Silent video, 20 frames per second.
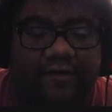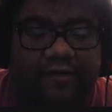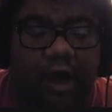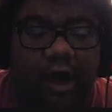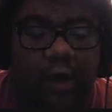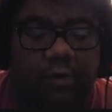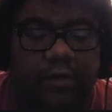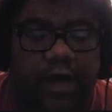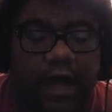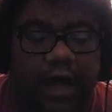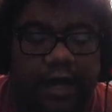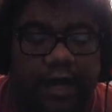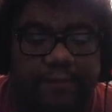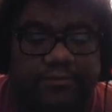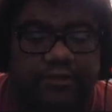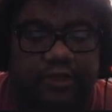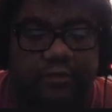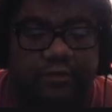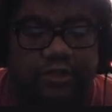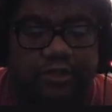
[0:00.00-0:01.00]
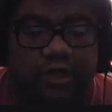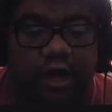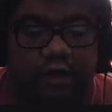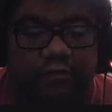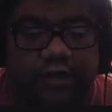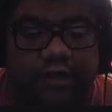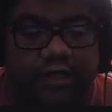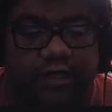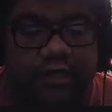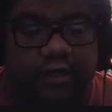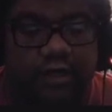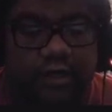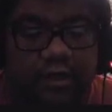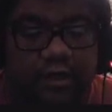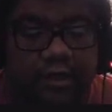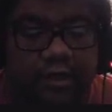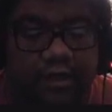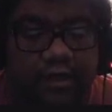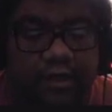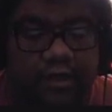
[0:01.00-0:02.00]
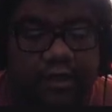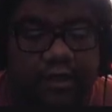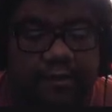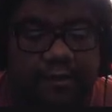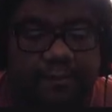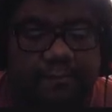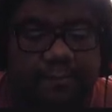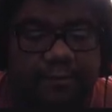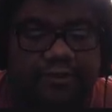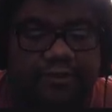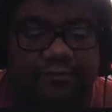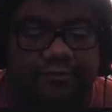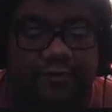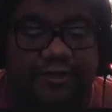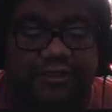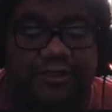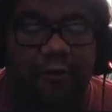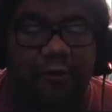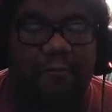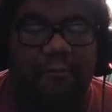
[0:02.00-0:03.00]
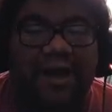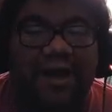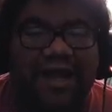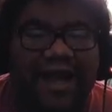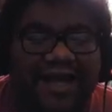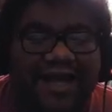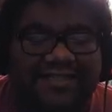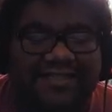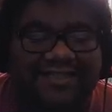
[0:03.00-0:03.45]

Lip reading: Oh god, I'm so sorry. Mocha rushes. Oh my gosh.